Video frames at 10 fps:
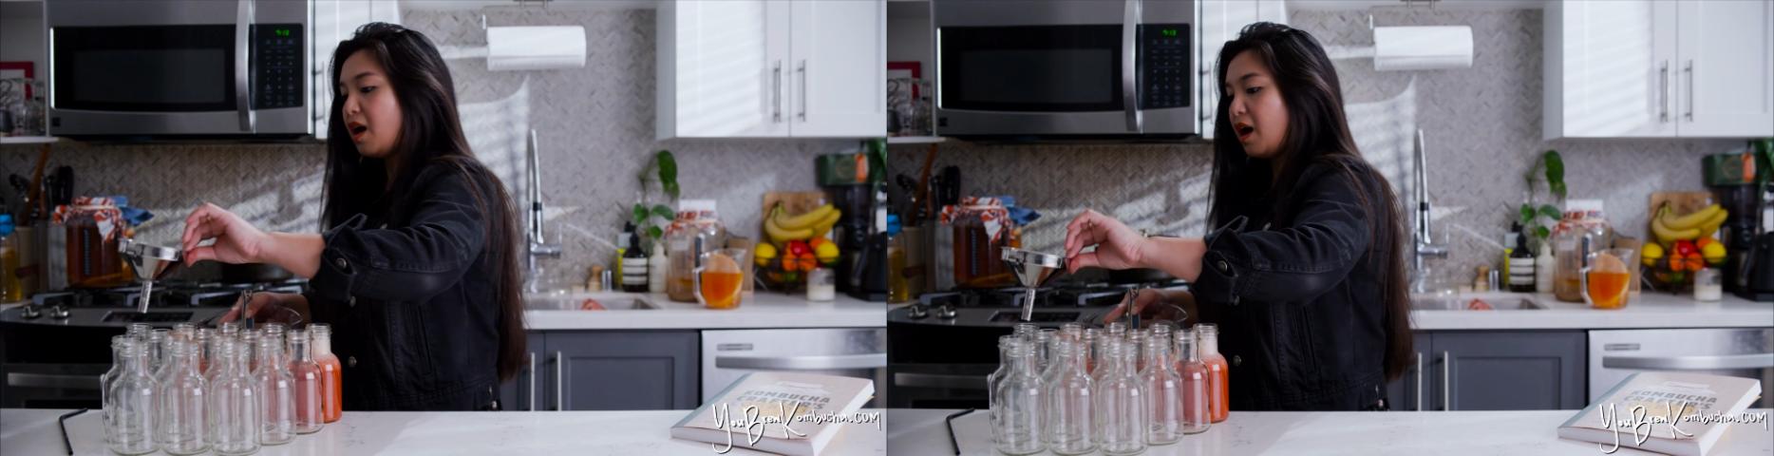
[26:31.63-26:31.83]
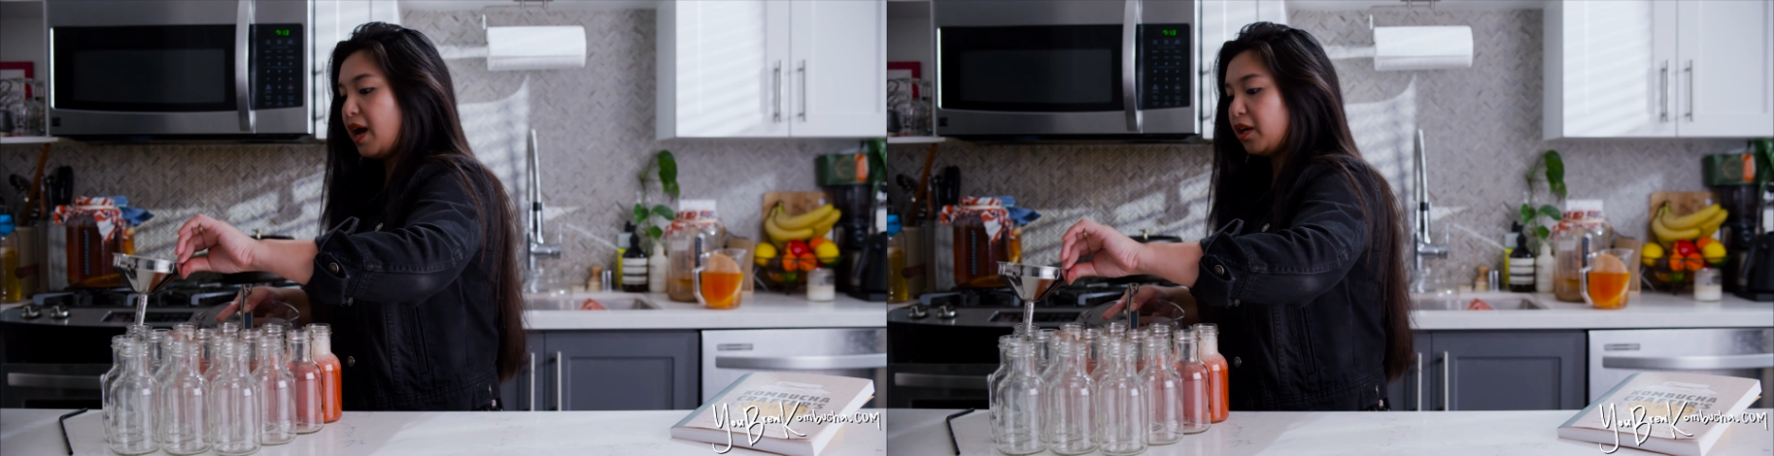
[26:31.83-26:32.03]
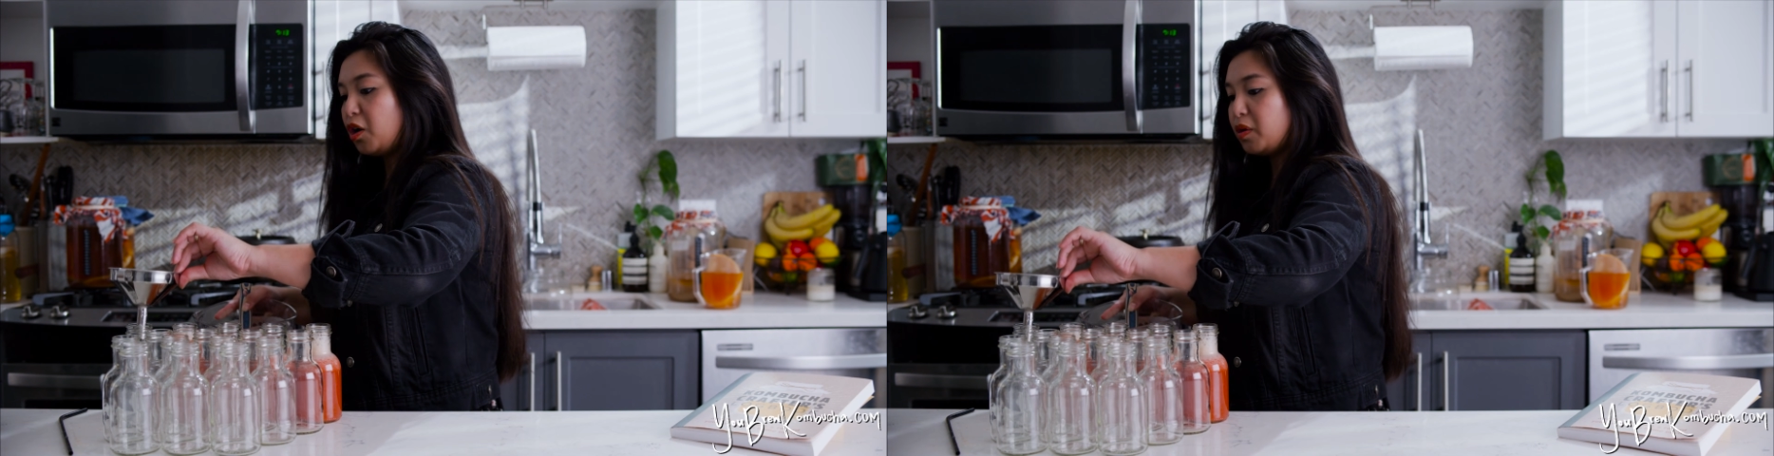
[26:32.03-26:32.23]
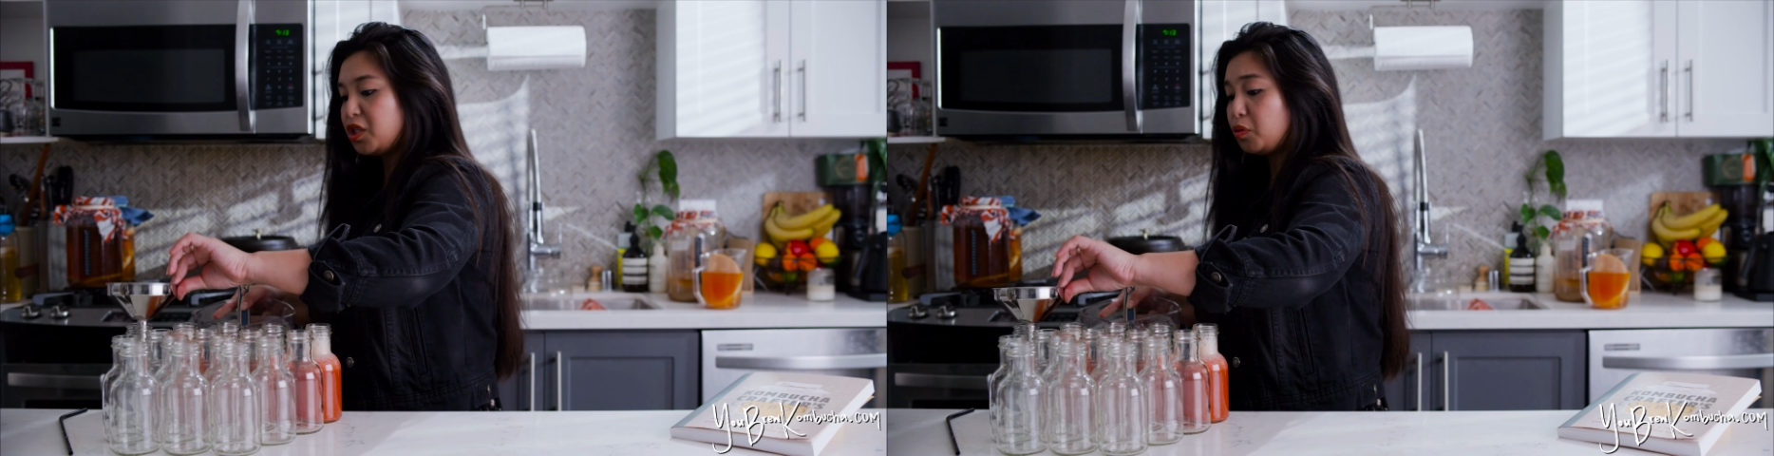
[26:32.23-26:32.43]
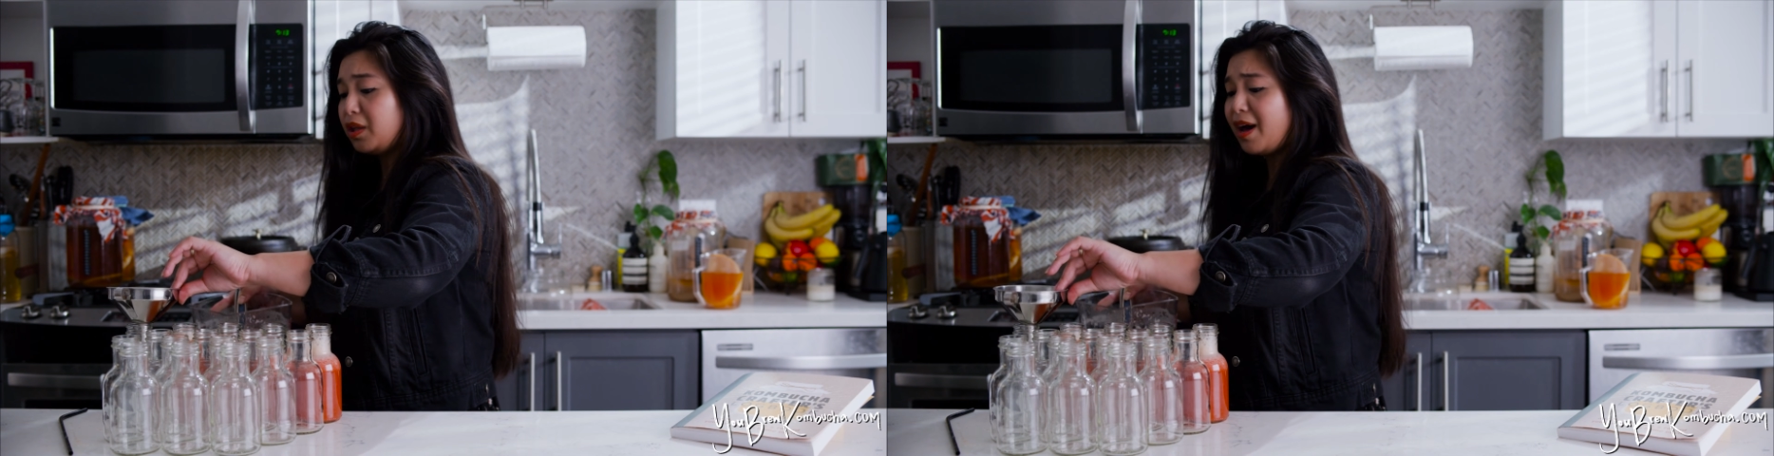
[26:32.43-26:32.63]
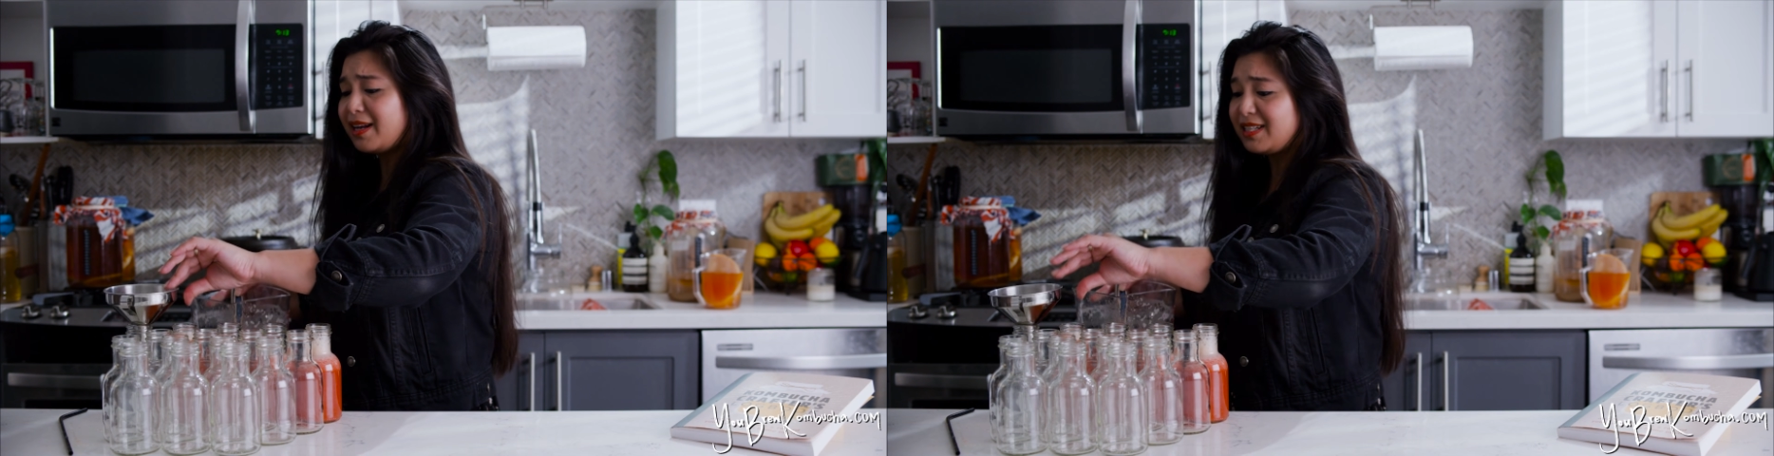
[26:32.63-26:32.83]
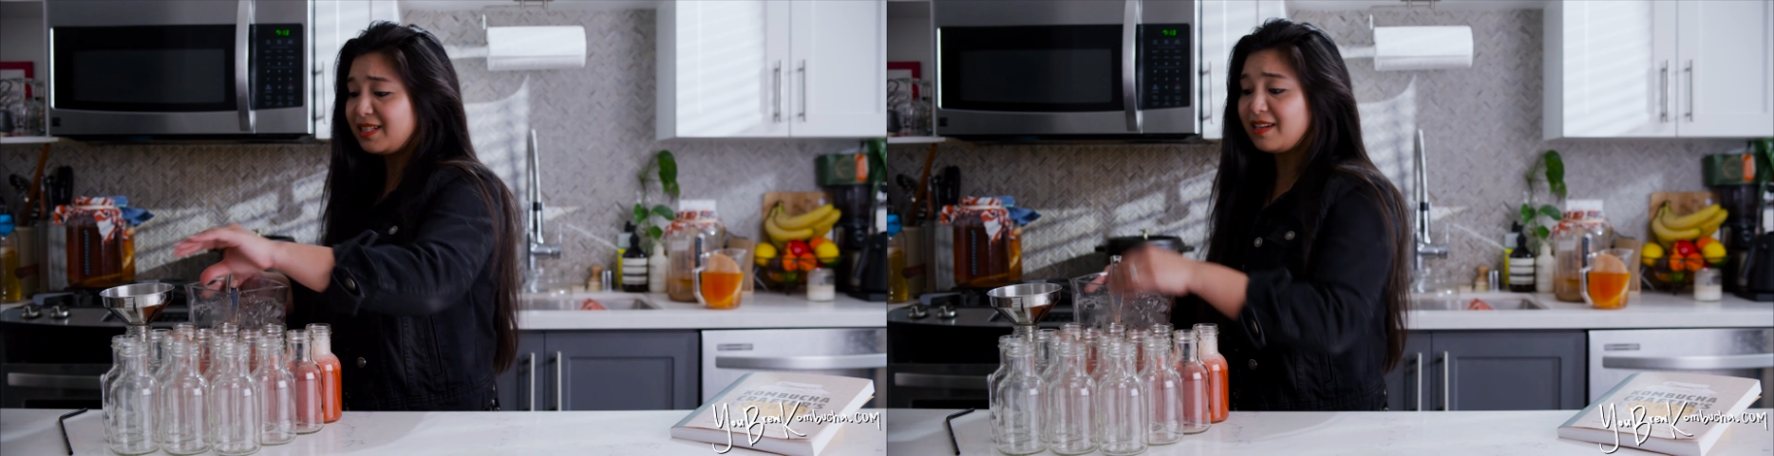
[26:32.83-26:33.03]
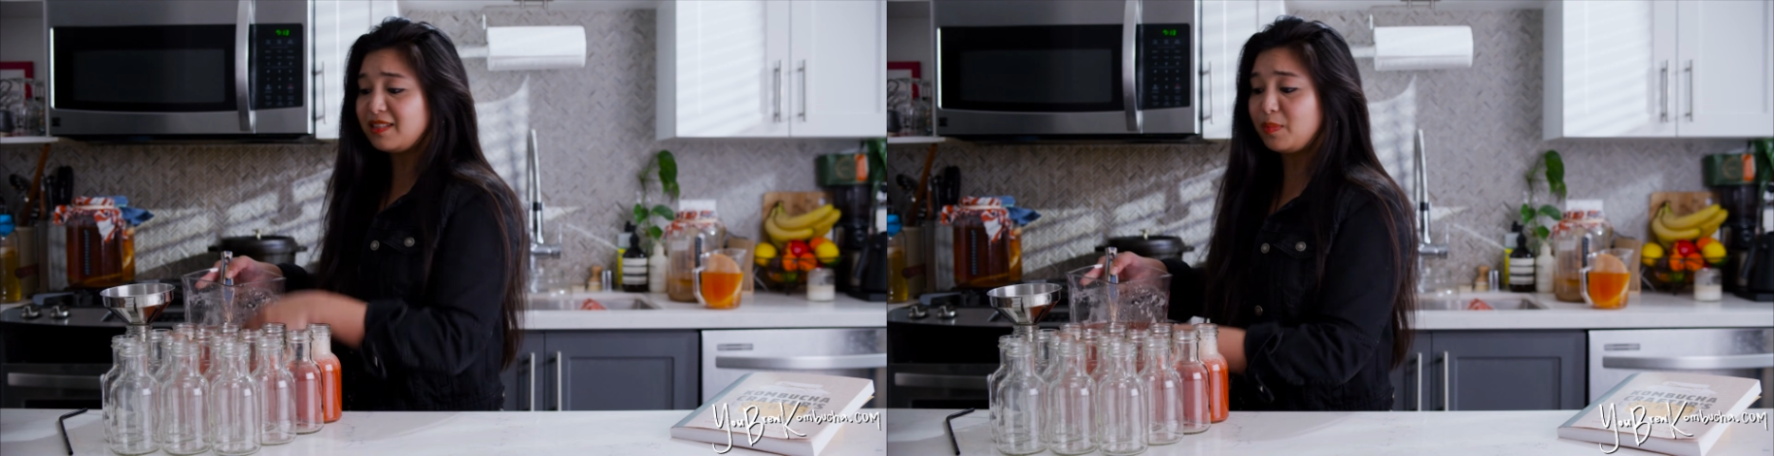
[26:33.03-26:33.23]
I go into a lot of
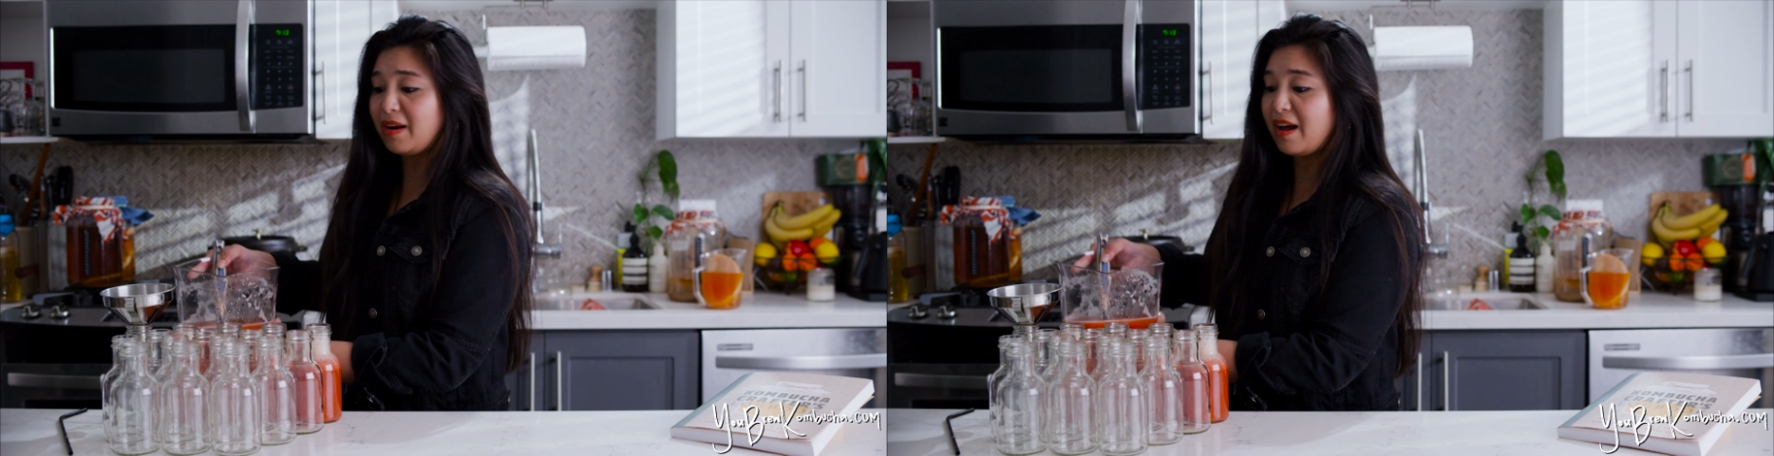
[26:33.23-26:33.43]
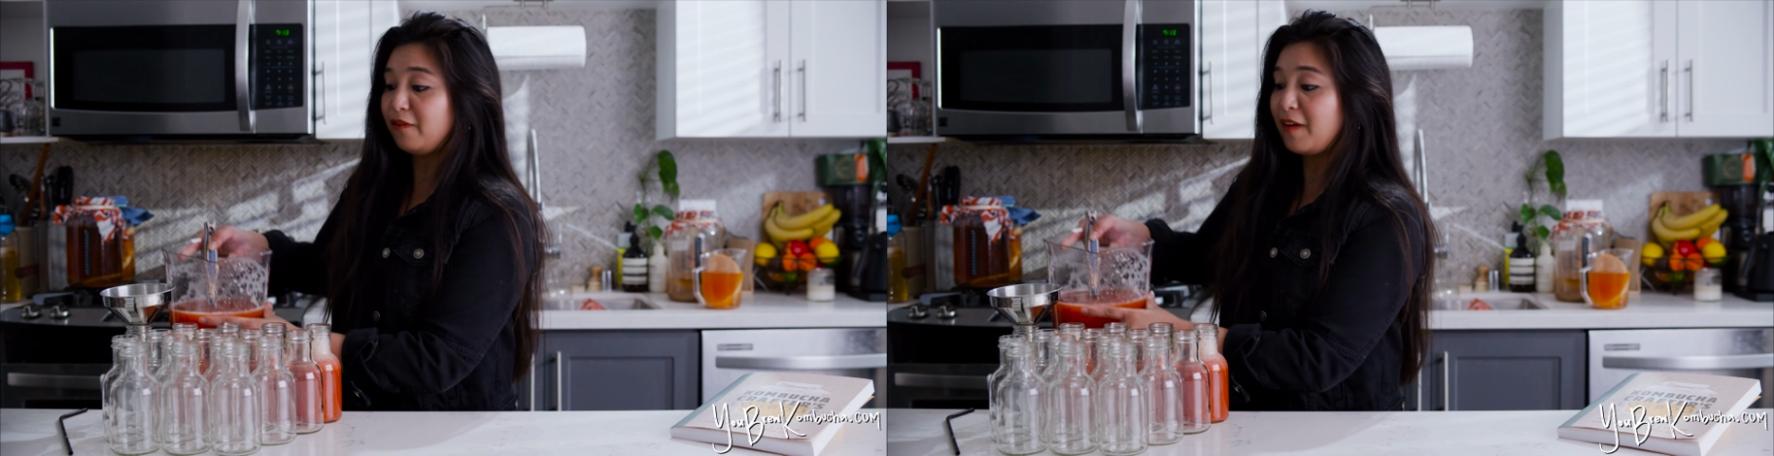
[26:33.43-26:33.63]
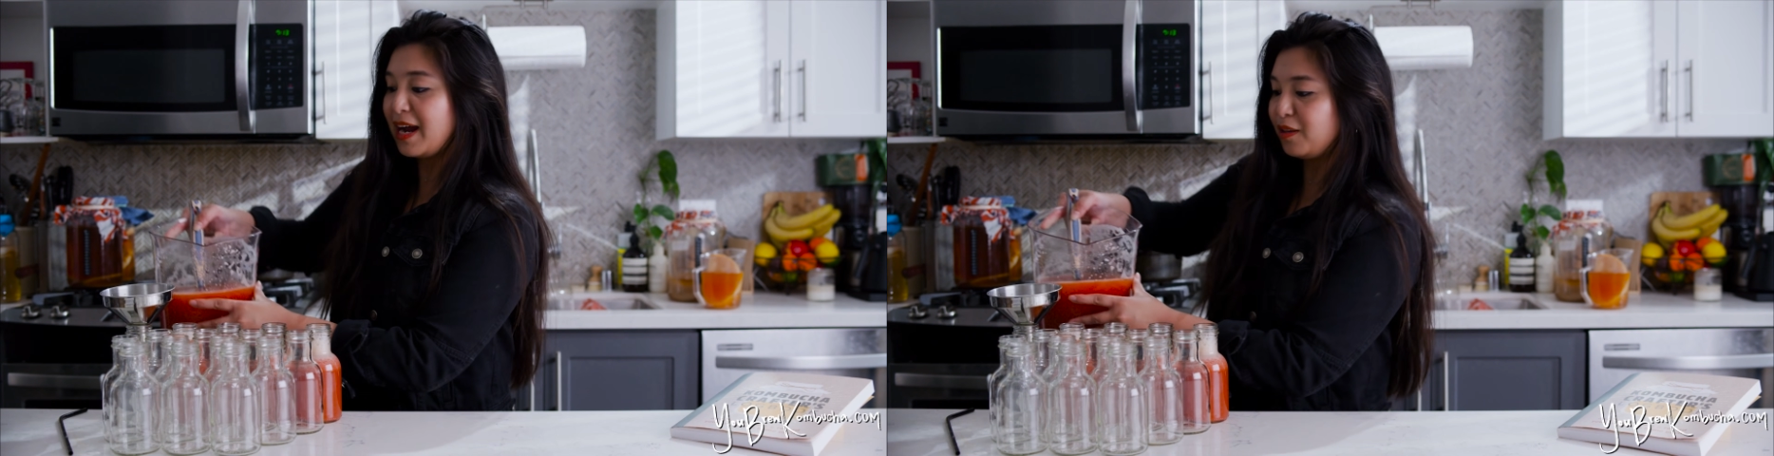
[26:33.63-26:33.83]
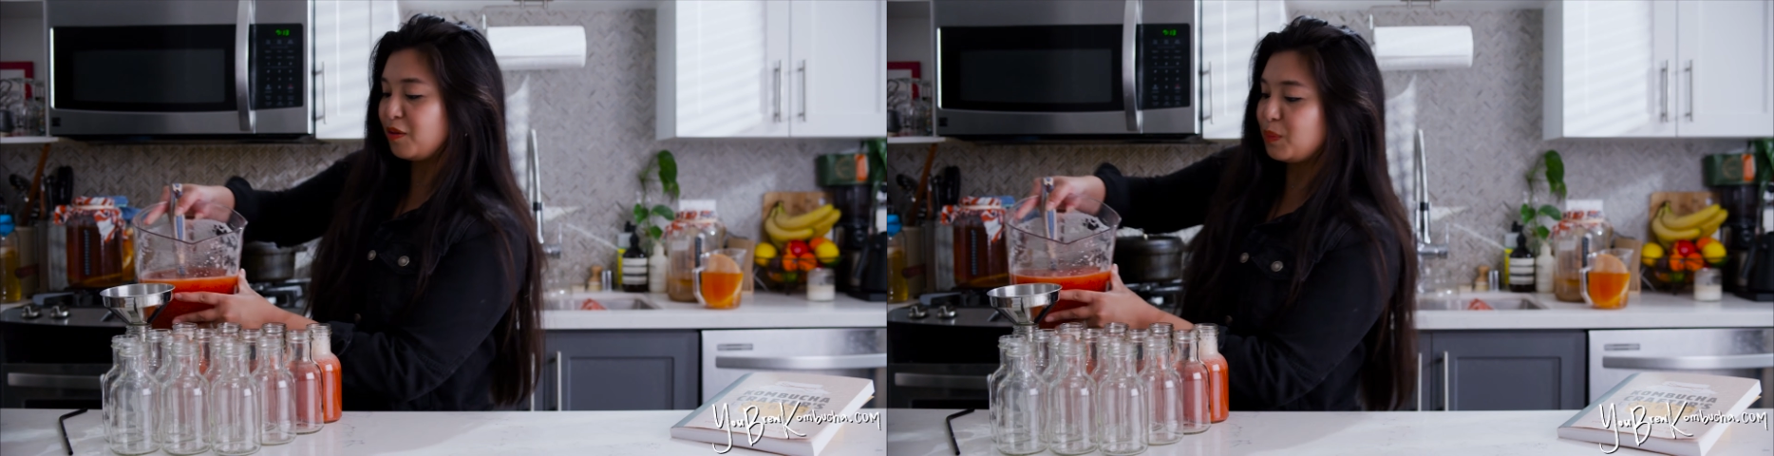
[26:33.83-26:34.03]
details about how to find those